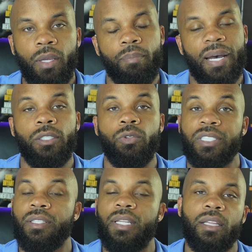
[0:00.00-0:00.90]
by
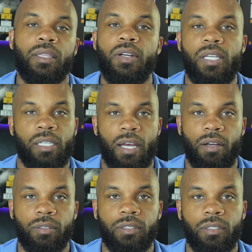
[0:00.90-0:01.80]
using net 30
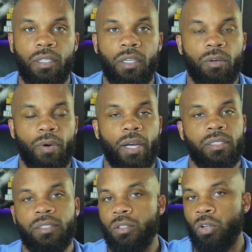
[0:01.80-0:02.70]
accounts, right?